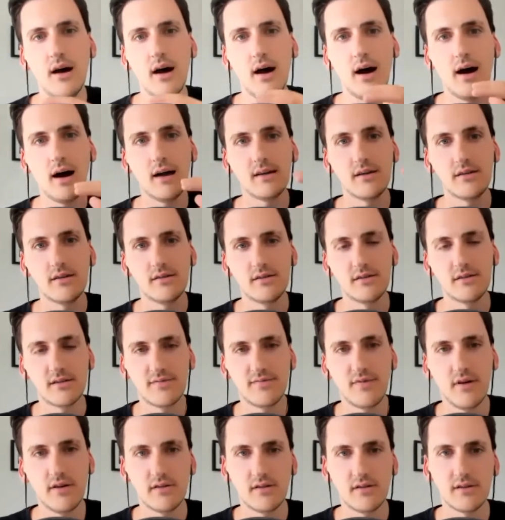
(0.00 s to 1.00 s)
I could just
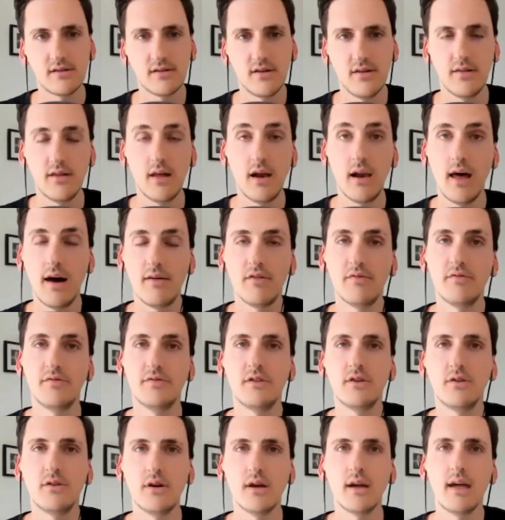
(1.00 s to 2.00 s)
focus on the love of
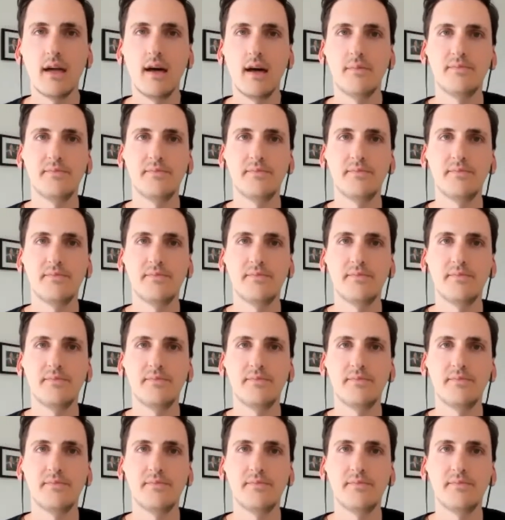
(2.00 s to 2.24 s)
doing it.